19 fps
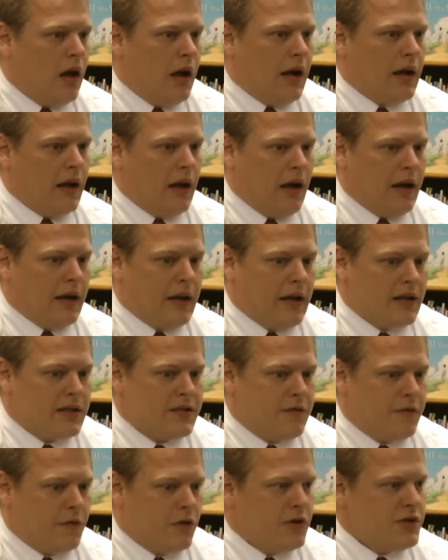I guess
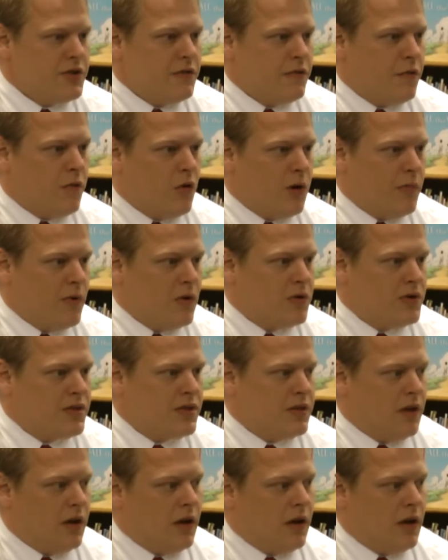first and foremost,